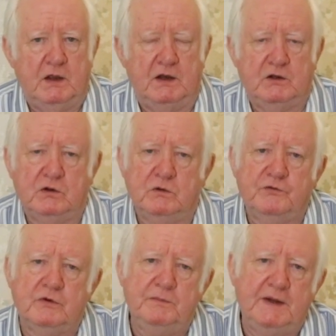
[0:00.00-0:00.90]
And it can
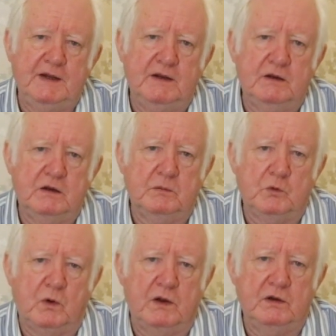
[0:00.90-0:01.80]
also mean, number
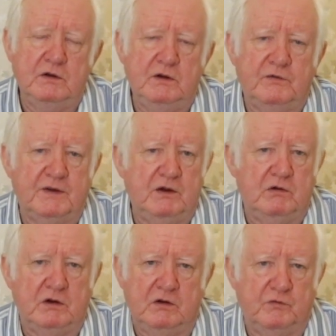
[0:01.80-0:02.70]
one, that you think
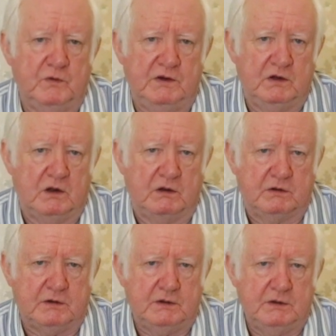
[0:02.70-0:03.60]
you're in love when you're
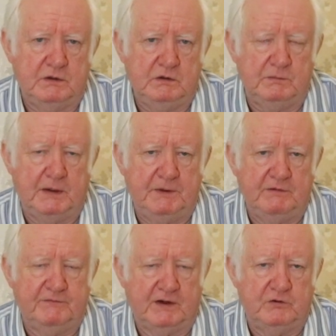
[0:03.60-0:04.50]
not. You may be
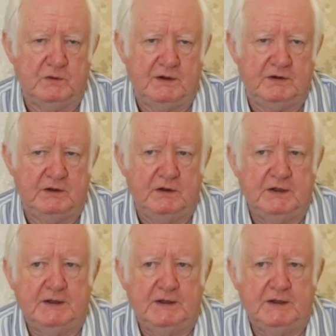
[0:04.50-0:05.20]
infatuated.